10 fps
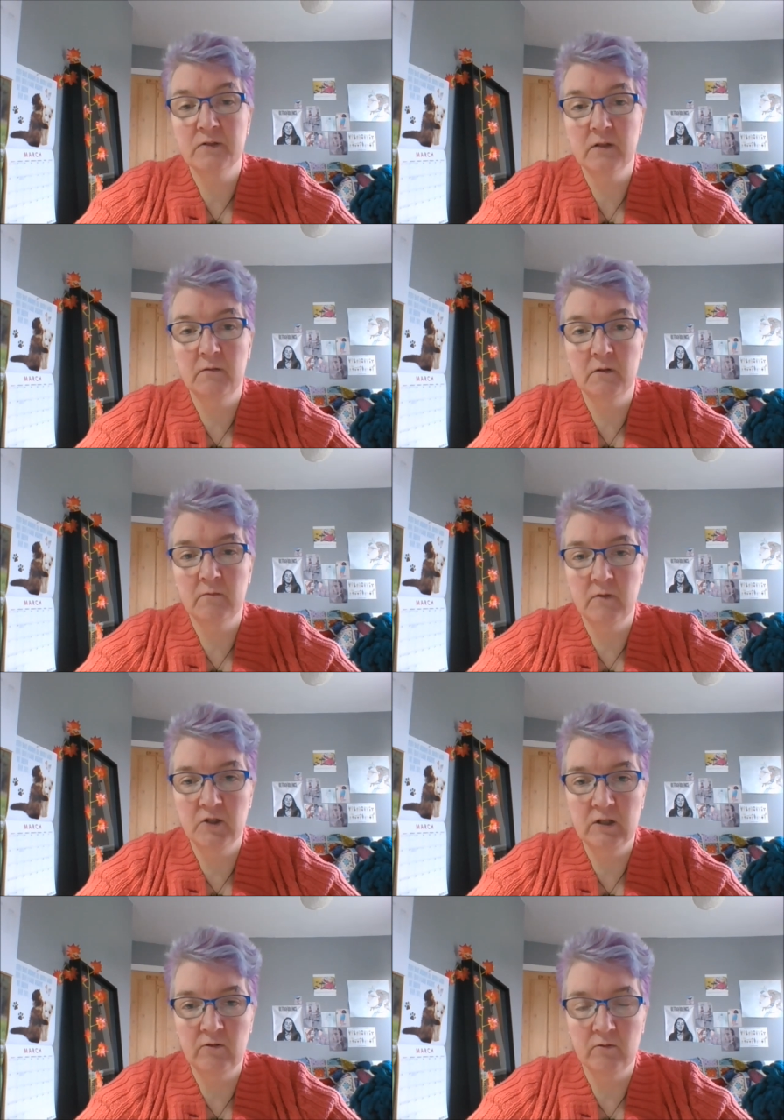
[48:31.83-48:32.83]
Just go with the
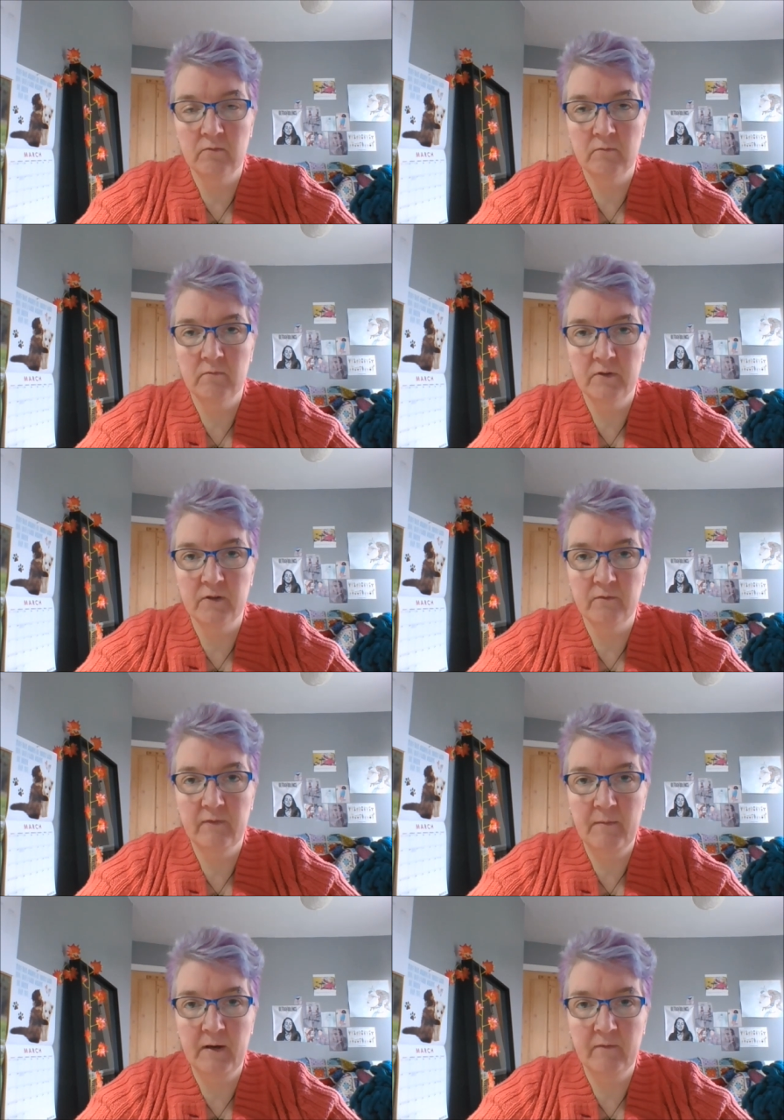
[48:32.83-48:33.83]
general sort of
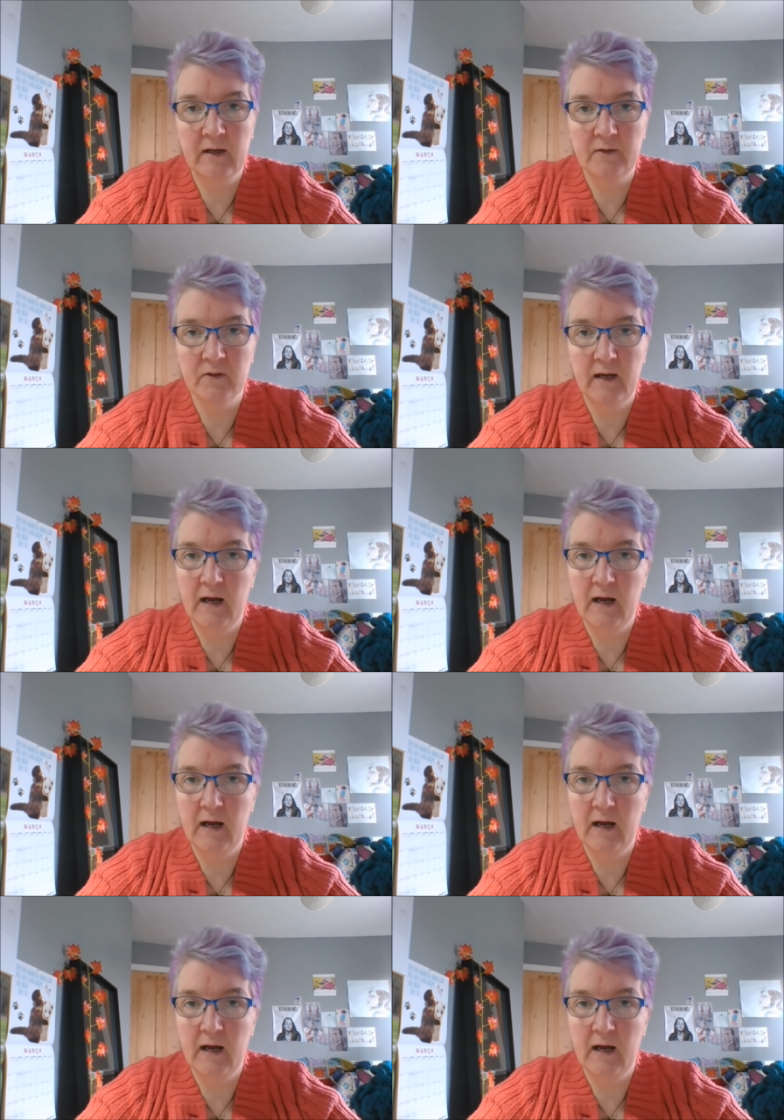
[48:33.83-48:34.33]
family of colours you like.